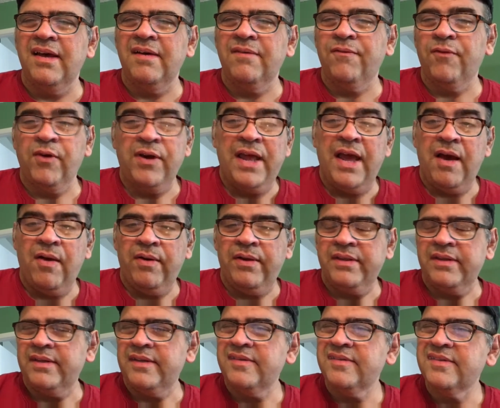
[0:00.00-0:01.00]
for now, at
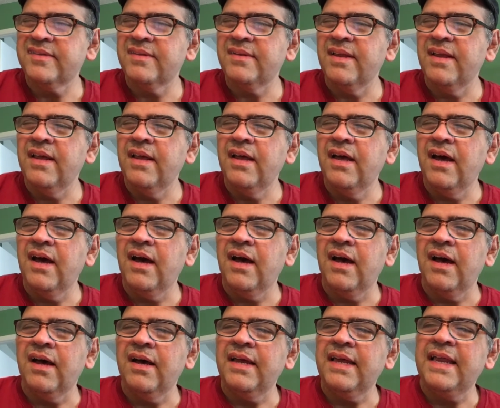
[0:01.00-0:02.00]
least.
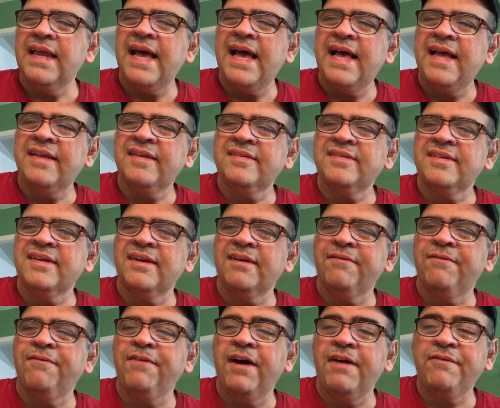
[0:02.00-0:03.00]
It has
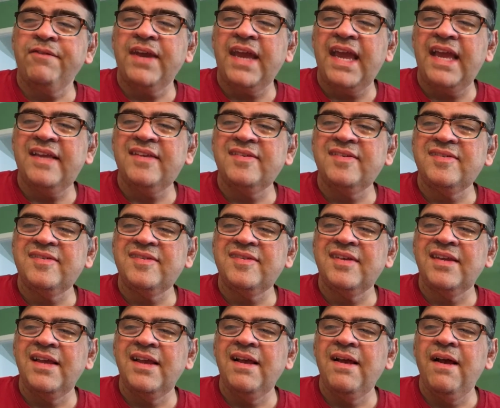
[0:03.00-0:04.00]
5 cases.
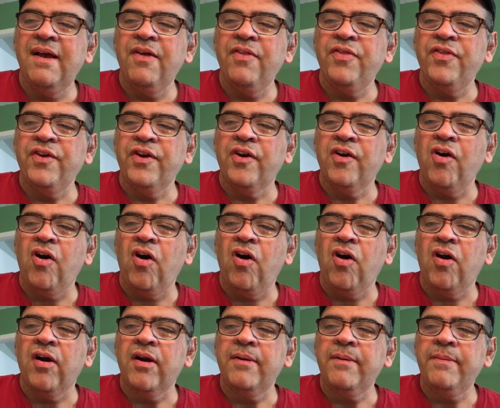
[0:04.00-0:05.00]
There
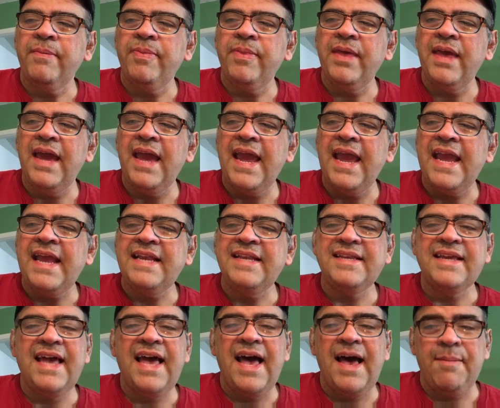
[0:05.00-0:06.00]
are 8
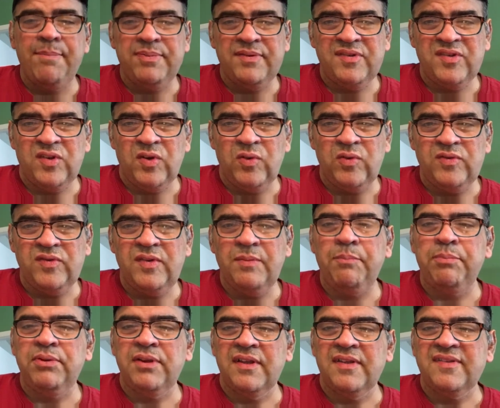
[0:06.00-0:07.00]
episodes
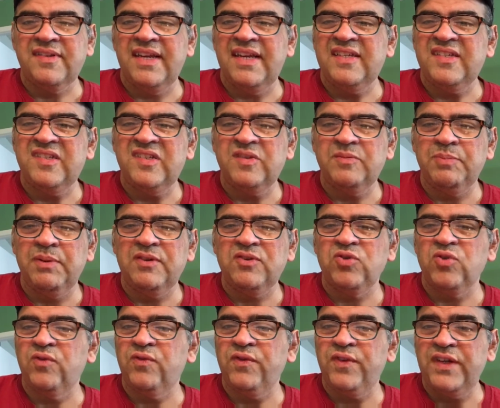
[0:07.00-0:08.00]
plus a
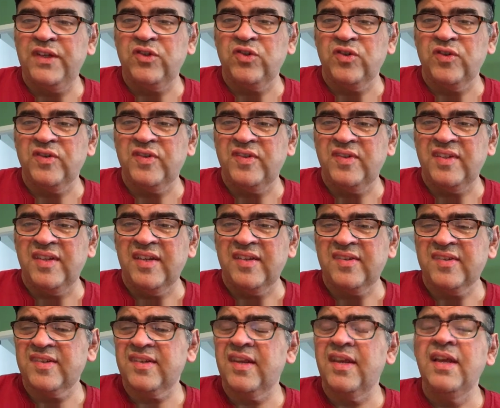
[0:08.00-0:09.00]
special features
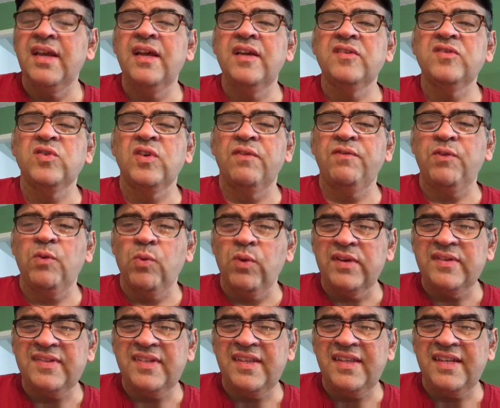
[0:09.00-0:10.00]
disc. So if you want
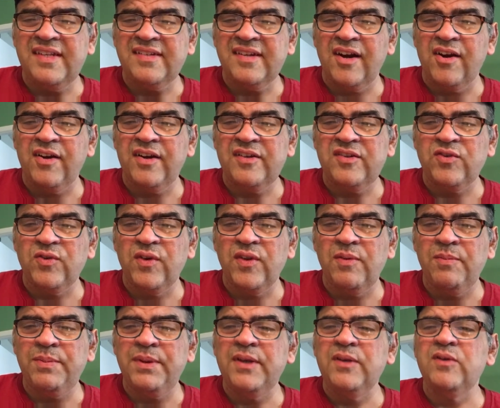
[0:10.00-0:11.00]
to see the entire history of the
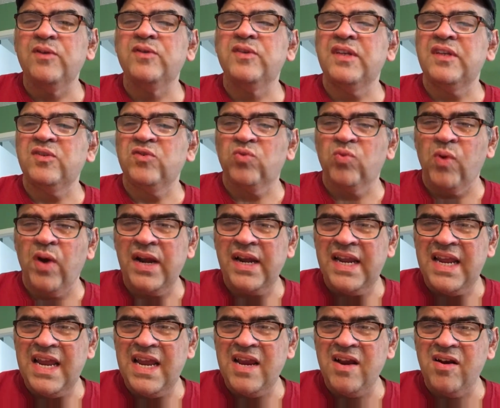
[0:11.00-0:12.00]
Beatles, it's right
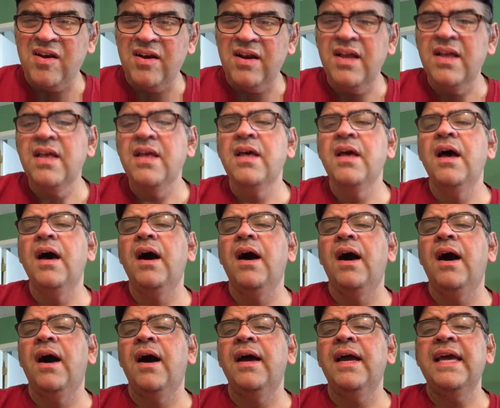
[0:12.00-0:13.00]
here.
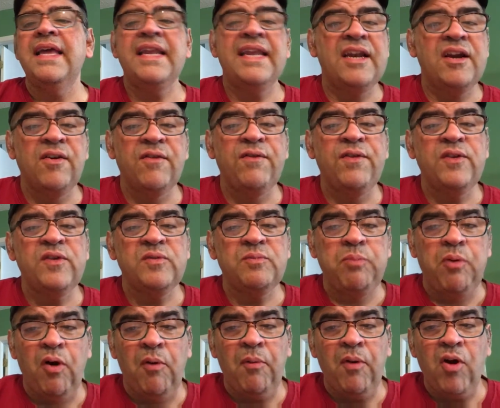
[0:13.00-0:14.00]
It interviews
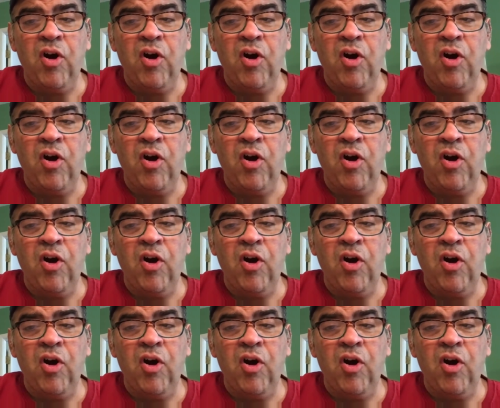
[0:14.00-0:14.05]
Paul